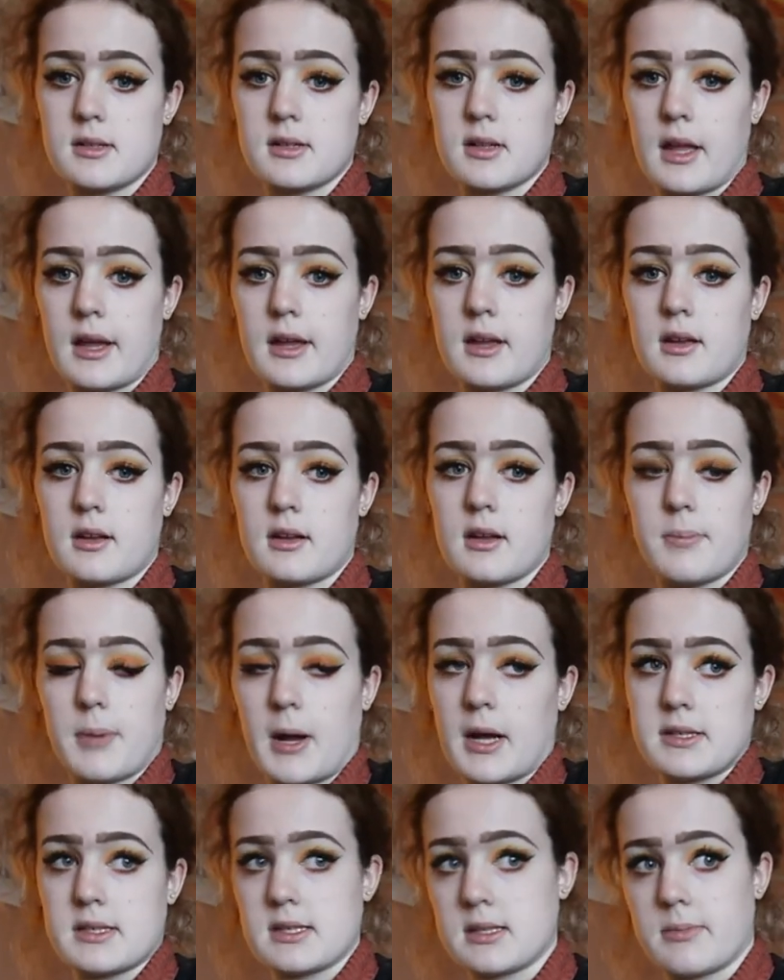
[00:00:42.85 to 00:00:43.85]
Like a
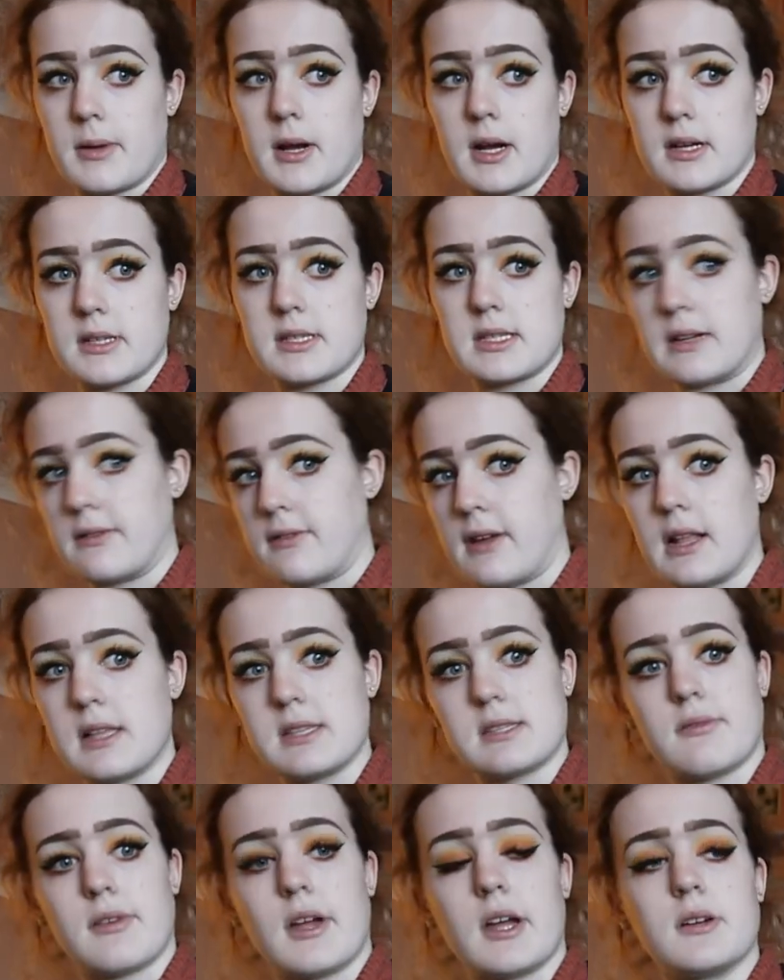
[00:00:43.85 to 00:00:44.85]
pass is a pass and a fail
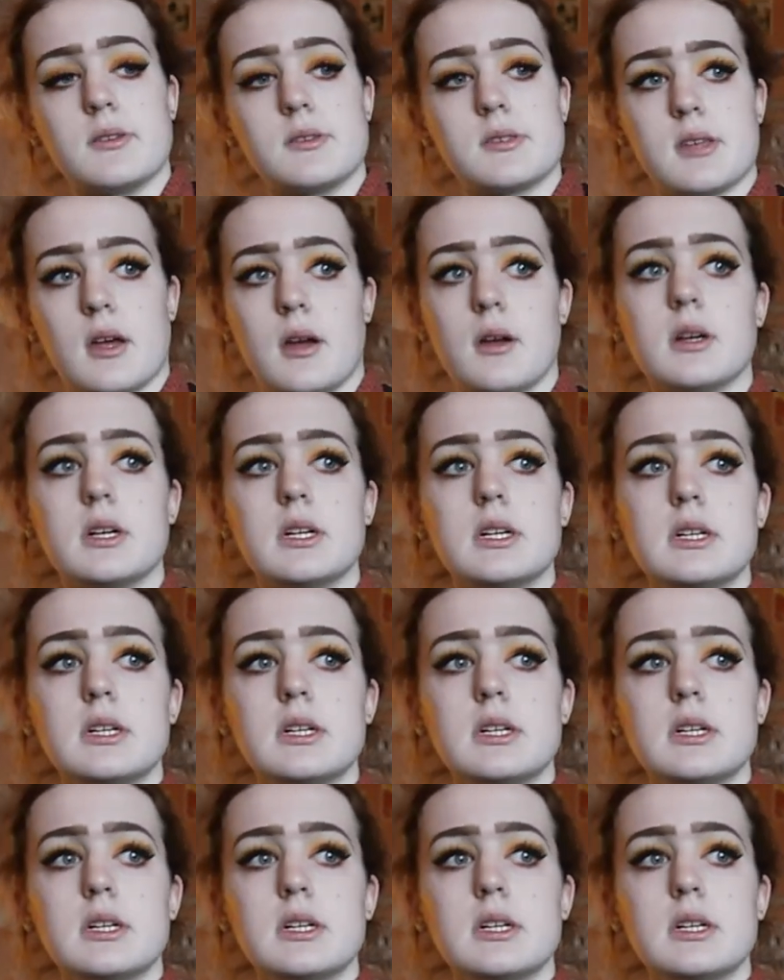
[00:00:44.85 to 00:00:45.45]
is a fail. So